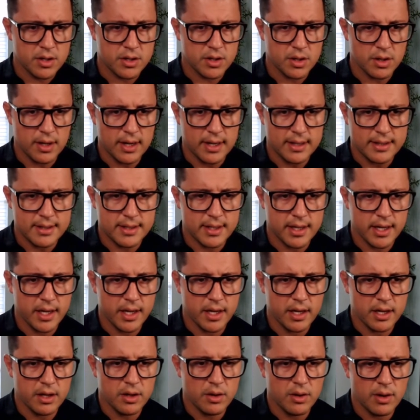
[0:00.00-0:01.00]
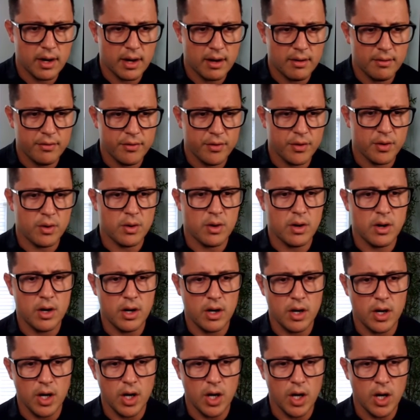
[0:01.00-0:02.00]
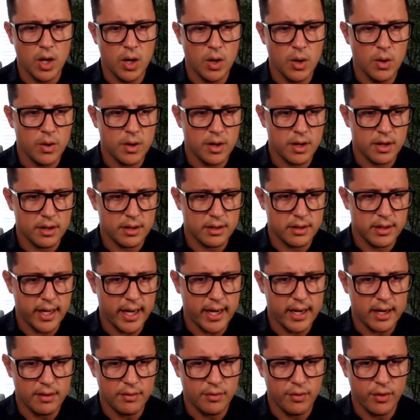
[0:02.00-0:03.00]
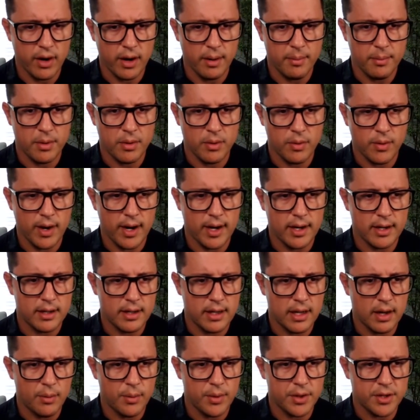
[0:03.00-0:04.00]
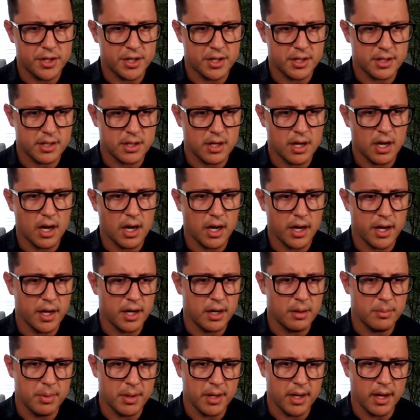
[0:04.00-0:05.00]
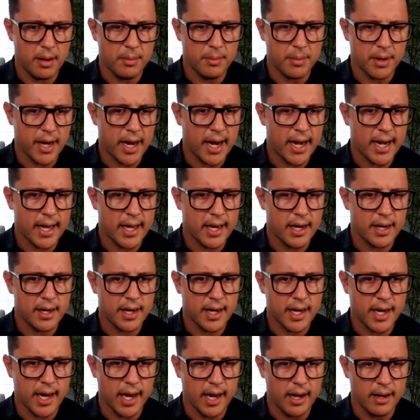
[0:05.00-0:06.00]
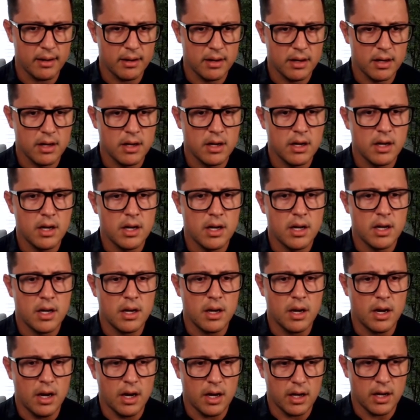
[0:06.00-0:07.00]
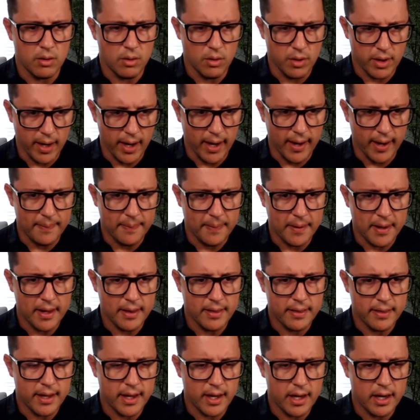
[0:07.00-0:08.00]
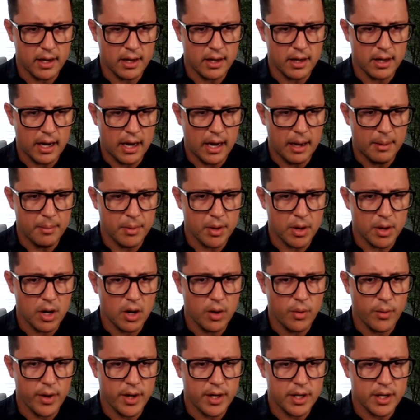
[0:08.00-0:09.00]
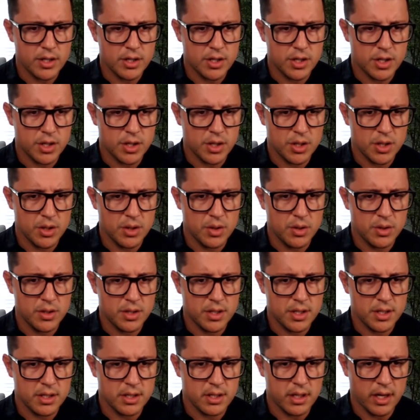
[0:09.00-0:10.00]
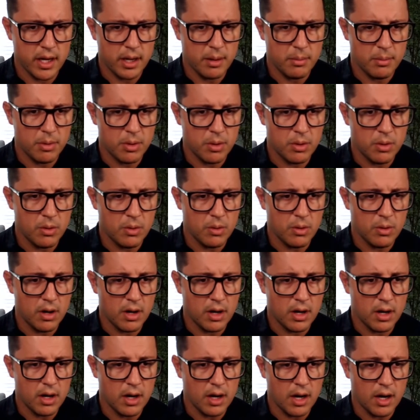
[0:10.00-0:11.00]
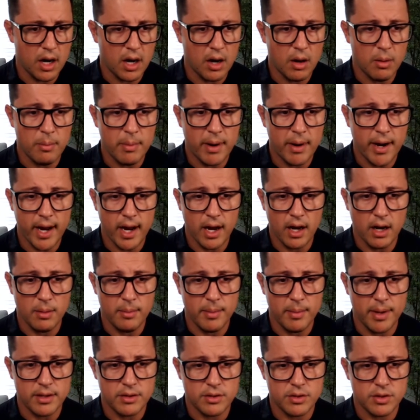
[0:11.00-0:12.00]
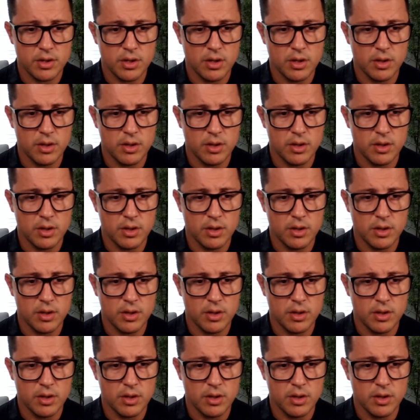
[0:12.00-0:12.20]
So let's say you have your load data frame, right? That we just got here, but I'm getting here again. Okay, and then I'm going to disable all my elements.